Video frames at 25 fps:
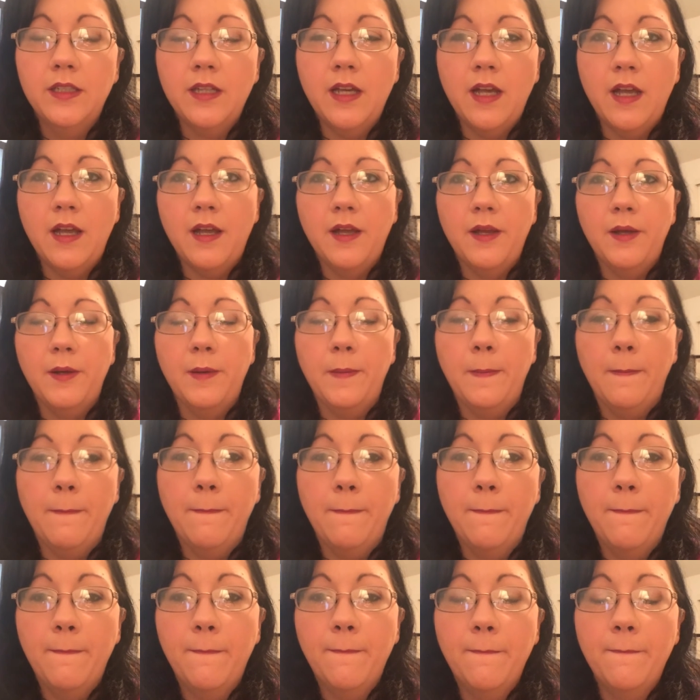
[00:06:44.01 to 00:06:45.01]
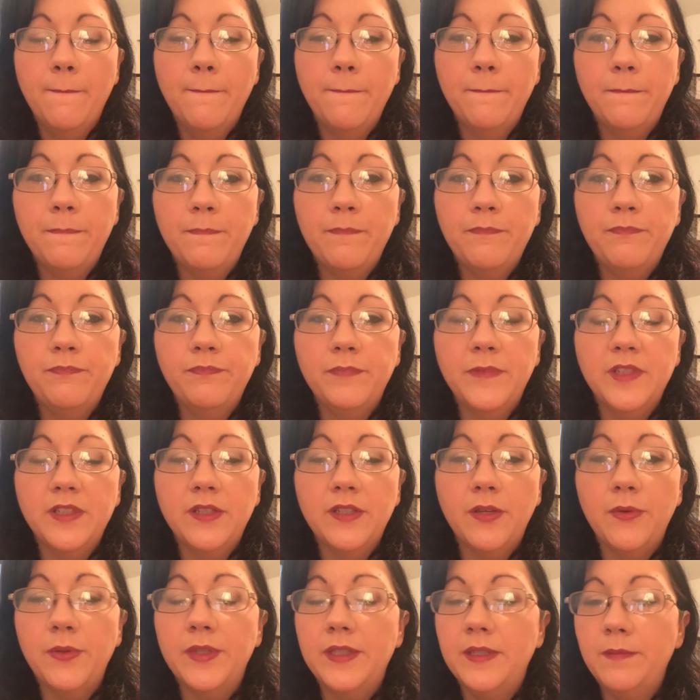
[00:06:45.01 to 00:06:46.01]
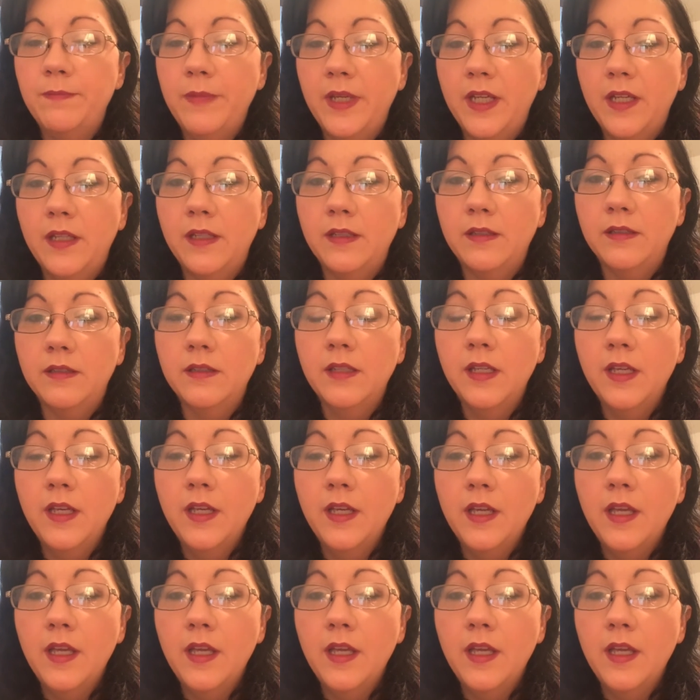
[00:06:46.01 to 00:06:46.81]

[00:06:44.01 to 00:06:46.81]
um, so it's been